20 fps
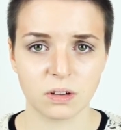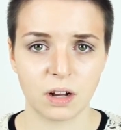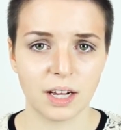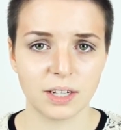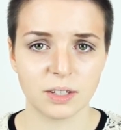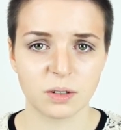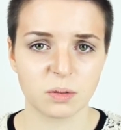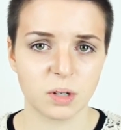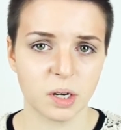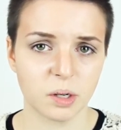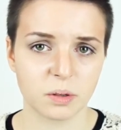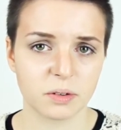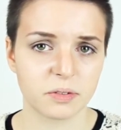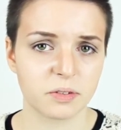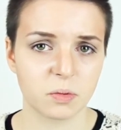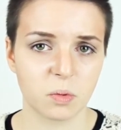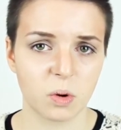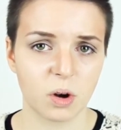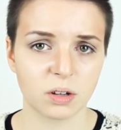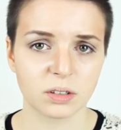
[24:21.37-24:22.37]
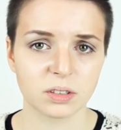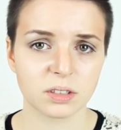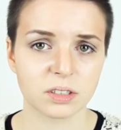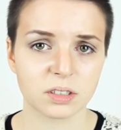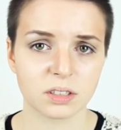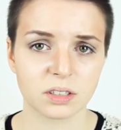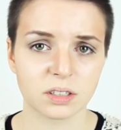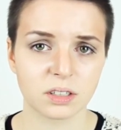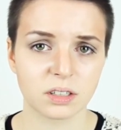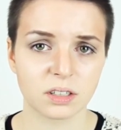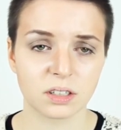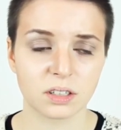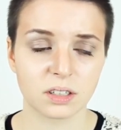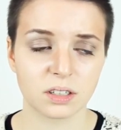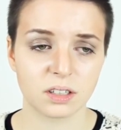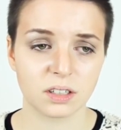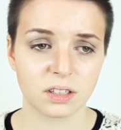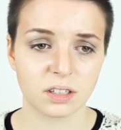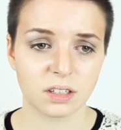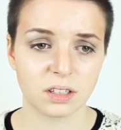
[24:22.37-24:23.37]
I don't know if it was
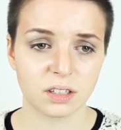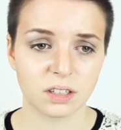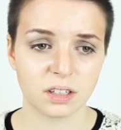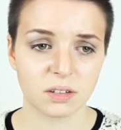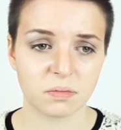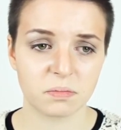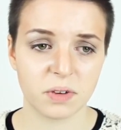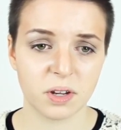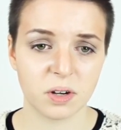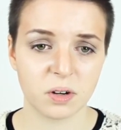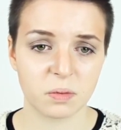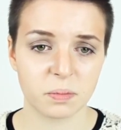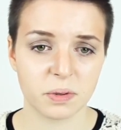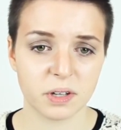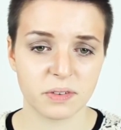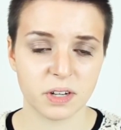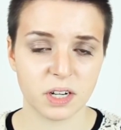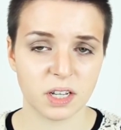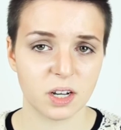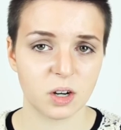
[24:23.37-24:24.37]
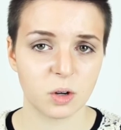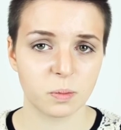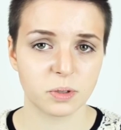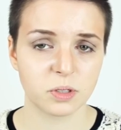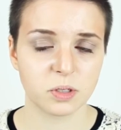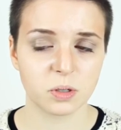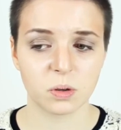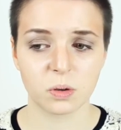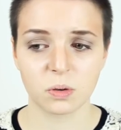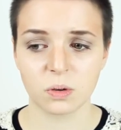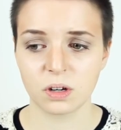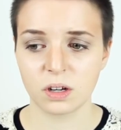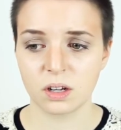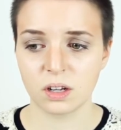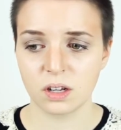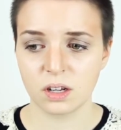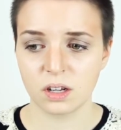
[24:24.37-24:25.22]
may not be of any help at all.